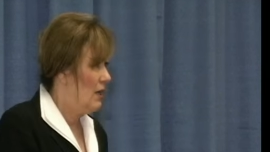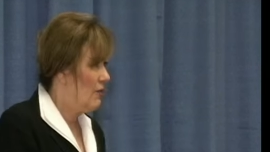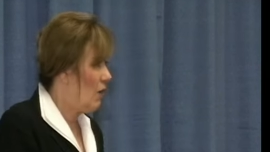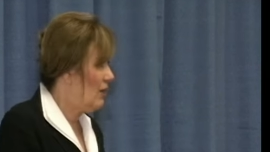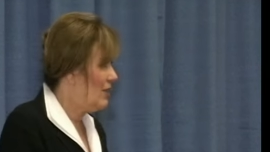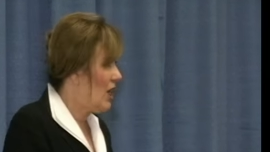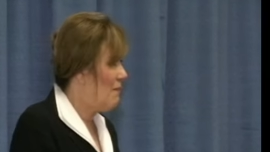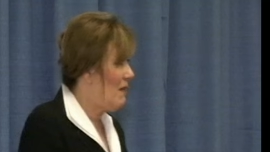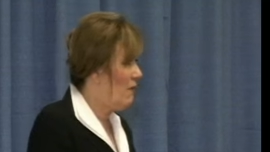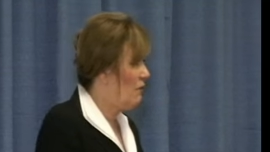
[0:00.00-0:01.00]
the only time
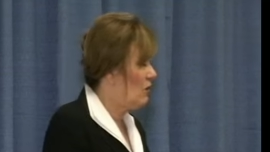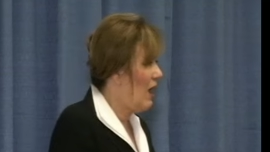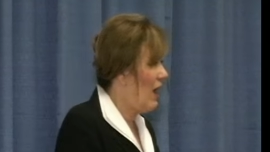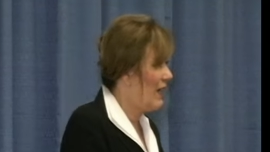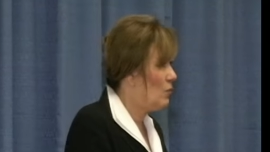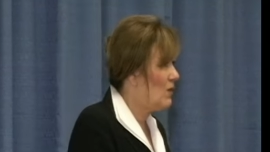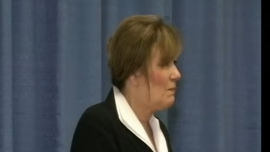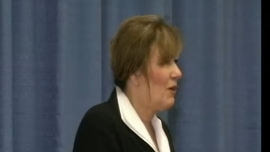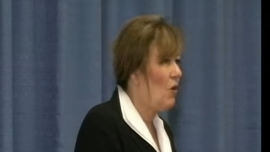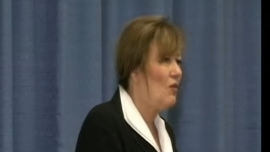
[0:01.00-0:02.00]
I've ever lied was
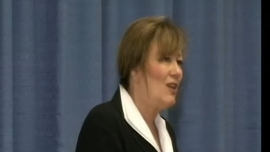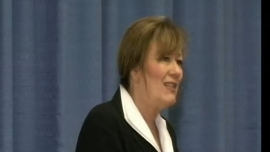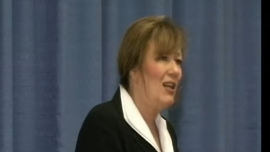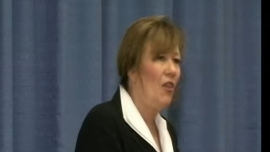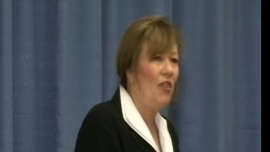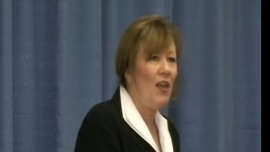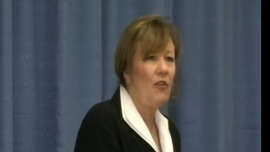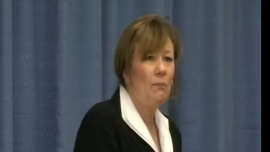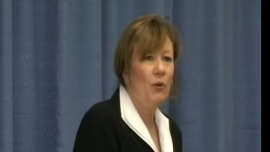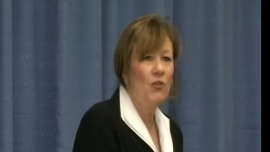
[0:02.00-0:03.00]
because I didn't think
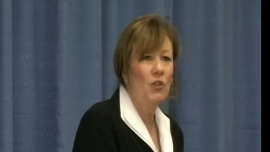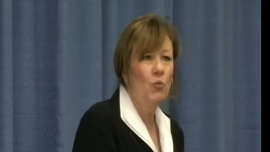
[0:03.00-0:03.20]
the person